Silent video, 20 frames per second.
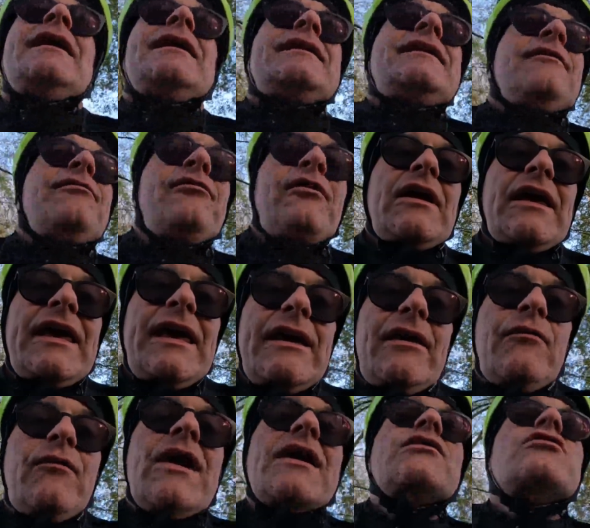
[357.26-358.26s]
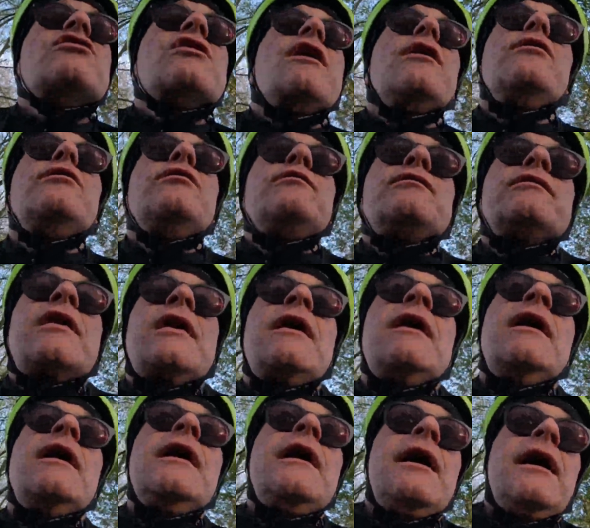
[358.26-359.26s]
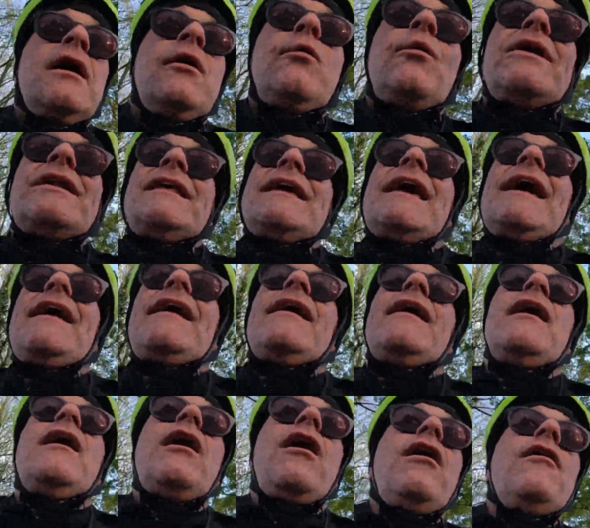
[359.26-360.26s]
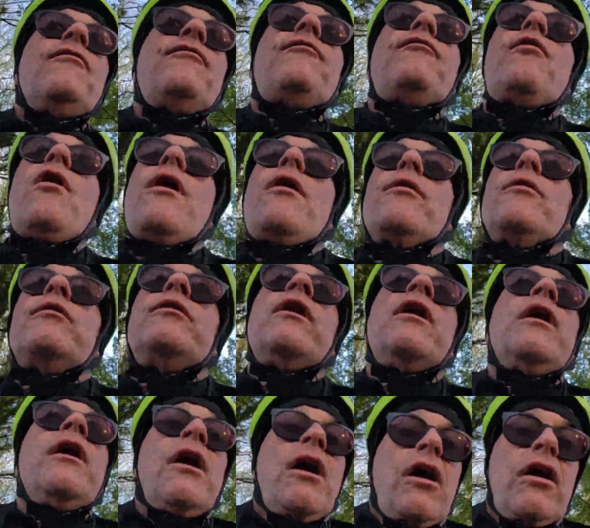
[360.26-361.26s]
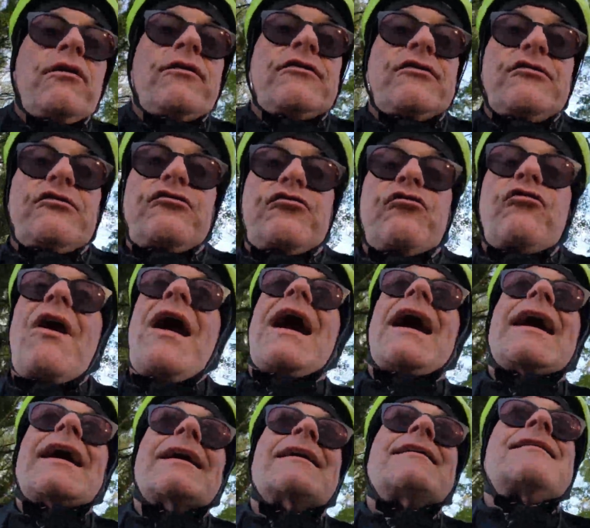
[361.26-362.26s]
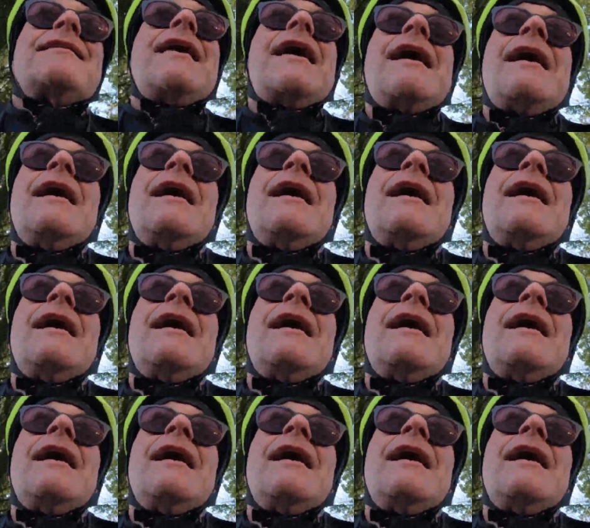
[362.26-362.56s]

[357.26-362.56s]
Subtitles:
different gear ratios. When you get off-road onto tracks,